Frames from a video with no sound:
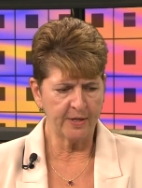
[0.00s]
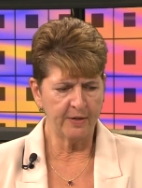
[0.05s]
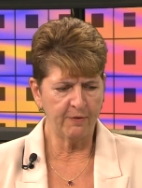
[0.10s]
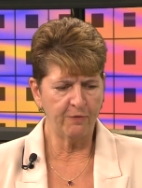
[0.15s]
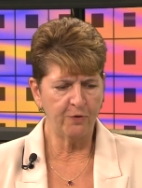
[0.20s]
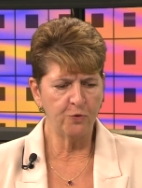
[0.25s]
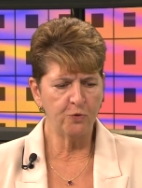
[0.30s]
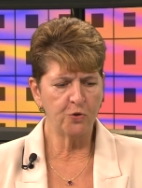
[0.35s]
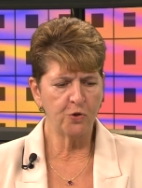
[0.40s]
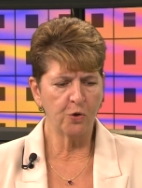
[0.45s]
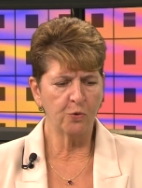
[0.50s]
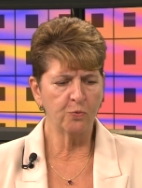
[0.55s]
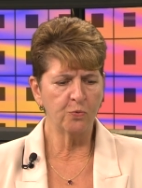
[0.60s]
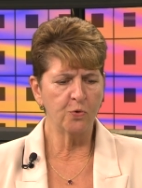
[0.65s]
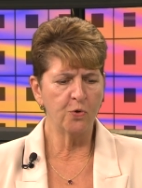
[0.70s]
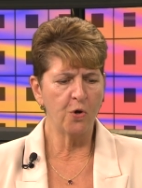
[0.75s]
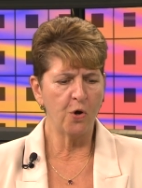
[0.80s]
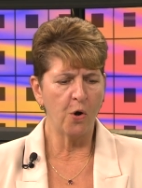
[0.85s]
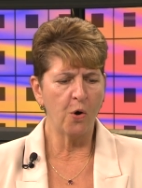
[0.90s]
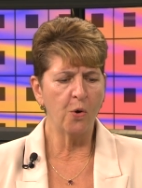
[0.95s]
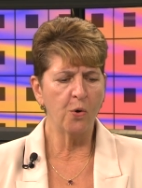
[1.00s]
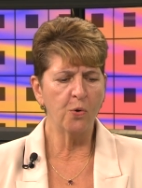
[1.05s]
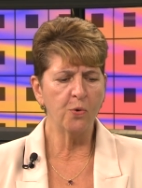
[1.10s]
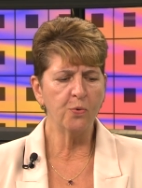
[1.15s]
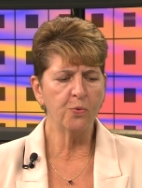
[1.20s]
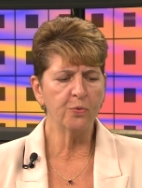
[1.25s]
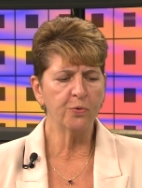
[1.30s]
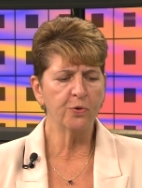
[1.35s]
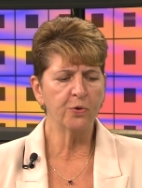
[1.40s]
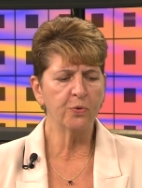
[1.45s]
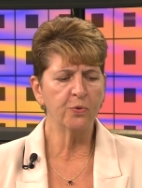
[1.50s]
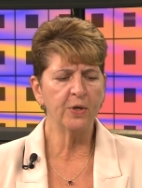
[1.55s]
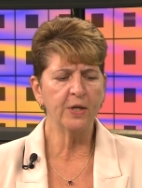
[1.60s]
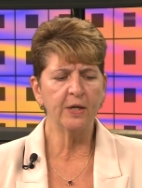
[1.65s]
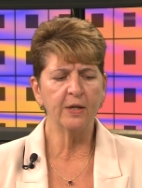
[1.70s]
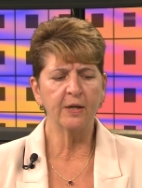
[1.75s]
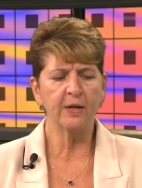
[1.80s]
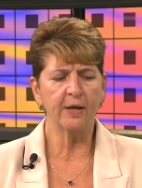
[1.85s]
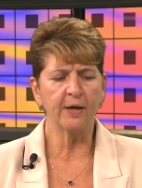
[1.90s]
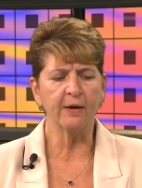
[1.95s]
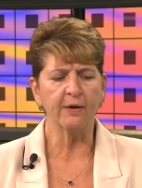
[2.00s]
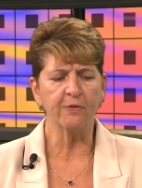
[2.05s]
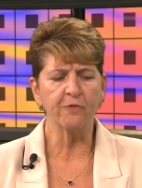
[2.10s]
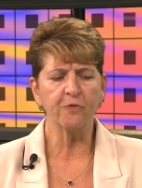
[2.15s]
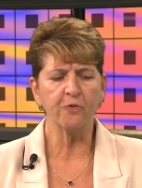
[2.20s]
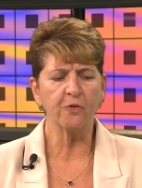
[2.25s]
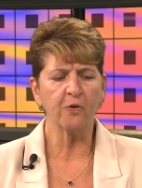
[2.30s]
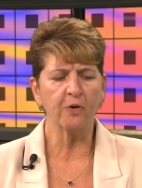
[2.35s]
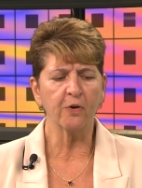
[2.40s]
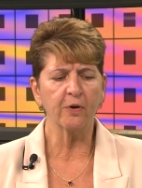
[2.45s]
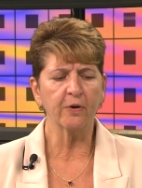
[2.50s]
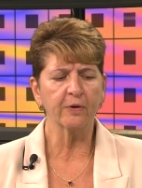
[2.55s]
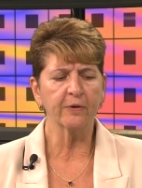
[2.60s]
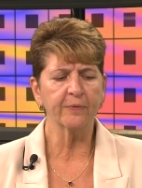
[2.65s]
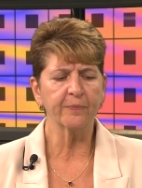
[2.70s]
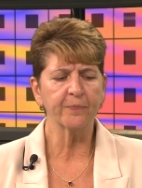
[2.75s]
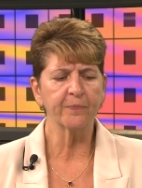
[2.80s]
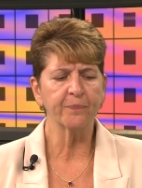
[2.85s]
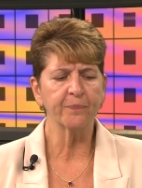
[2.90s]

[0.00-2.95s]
And if you don't know, you need an answer.